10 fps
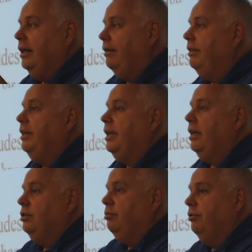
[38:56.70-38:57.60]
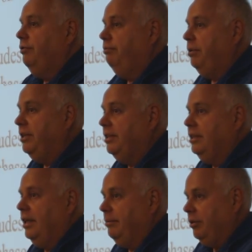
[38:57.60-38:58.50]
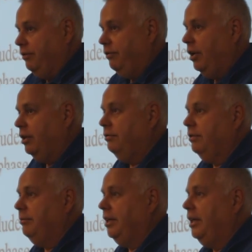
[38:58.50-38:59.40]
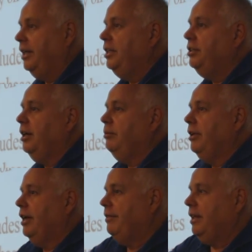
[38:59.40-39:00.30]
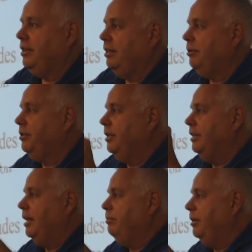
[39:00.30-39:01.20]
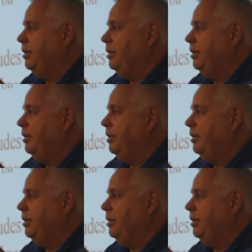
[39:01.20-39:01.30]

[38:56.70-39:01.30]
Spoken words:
everything else will be the same. It'll follow from that. Anytime you have that temperature and that